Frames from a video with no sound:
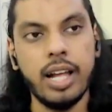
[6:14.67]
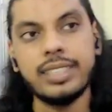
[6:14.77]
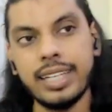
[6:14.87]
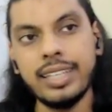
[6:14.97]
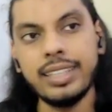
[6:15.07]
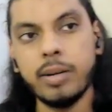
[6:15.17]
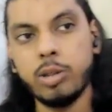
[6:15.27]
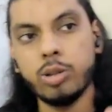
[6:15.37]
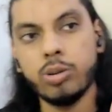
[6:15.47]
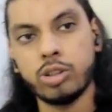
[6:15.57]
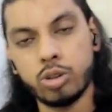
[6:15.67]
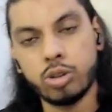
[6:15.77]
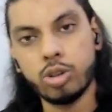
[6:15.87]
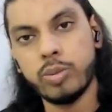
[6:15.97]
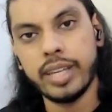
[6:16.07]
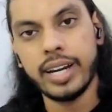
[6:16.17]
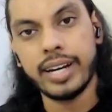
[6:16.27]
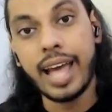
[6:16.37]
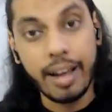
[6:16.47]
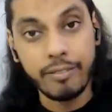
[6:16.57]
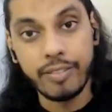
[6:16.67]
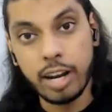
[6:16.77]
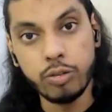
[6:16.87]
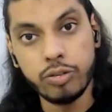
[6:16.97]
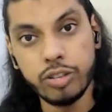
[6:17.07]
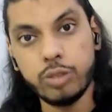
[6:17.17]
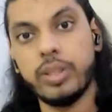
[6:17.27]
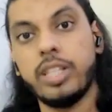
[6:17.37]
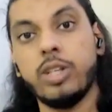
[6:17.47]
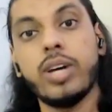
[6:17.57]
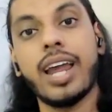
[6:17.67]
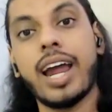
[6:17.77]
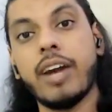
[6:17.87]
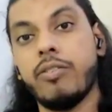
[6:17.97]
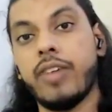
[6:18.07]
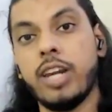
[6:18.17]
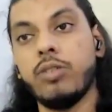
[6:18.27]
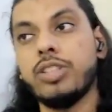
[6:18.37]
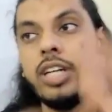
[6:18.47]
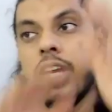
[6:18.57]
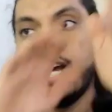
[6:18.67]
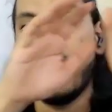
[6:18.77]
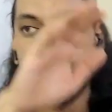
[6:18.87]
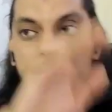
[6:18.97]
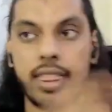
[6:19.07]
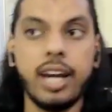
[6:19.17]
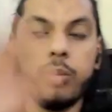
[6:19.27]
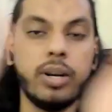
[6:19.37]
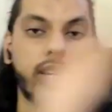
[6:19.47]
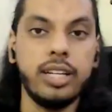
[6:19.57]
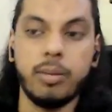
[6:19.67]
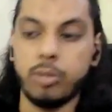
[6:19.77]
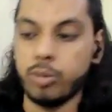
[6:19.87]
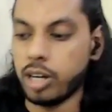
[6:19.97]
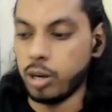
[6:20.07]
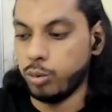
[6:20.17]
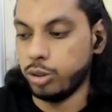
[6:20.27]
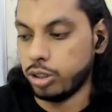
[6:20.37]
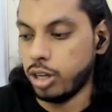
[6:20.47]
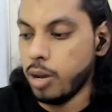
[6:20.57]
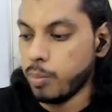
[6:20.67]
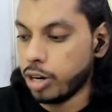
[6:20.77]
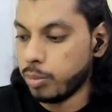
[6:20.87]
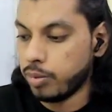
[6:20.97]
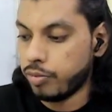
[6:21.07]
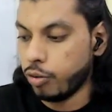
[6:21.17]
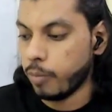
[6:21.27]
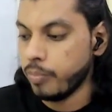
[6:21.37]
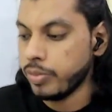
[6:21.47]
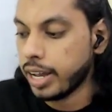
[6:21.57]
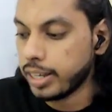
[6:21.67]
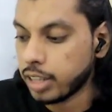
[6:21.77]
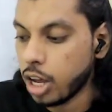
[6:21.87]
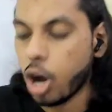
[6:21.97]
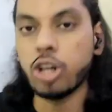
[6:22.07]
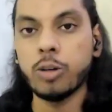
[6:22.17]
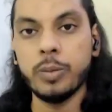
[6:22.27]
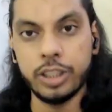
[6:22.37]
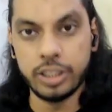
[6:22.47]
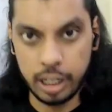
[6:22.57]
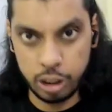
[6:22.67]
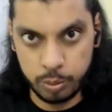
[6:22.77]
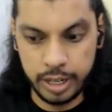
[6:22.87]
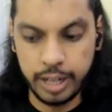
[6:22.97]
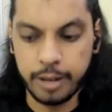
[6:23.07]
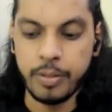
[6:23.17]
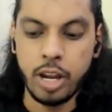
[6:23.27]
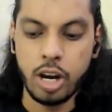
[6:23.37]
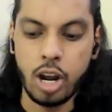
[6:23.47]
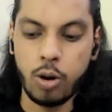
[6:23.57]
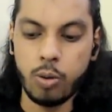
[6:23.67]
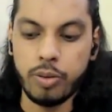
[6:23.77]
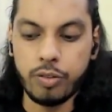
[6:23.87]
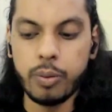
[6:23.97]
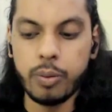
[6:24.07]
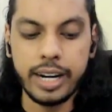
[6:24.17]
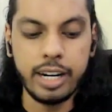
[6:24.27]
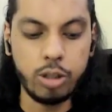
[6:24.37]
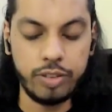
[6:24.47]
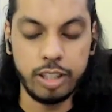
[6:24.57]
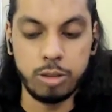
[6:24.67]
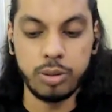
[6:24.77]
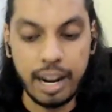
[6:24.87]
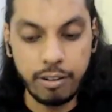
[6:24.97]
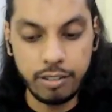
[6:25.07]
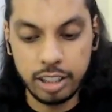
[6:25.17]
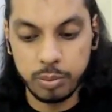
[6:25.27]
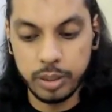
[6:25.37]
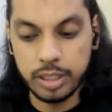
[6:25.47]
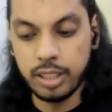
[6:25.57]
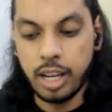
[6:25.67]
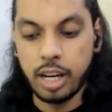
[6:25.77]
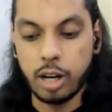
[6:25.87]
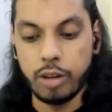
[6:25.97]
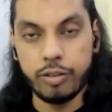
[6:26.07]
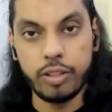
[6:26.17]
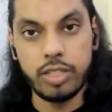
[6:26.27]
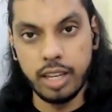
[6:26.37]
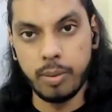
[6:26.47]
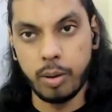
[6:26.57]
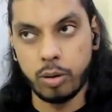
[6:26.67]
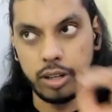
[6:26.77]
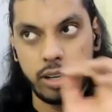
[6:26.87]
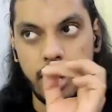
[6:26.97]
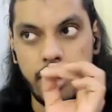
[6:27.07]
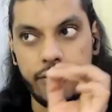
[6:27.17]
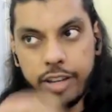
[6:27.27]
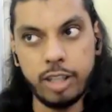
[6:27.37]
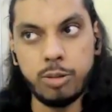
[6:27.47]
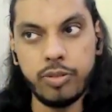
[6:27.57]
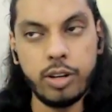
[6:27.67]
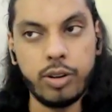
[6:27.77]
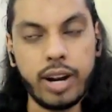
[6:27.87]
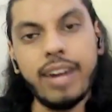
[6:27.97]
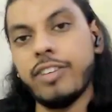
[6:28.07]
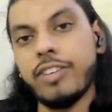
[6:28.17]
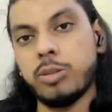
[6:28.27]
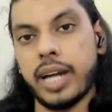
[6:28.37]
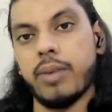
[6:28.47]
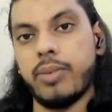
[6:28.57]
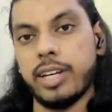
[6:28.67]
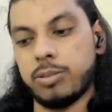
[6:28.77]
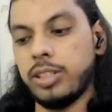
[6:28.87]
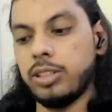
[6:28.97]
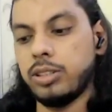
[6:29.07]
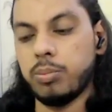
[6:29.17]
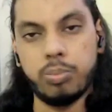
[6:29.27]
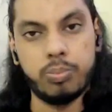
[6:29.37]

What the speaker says: send them to a source where they get value first, where you can add value first, and that will lead them to a conversion. Point number 4 is automations has to be ready. Now, before even getting into Facebook advertisements, now if you think about it, when you run Facebook advertisements,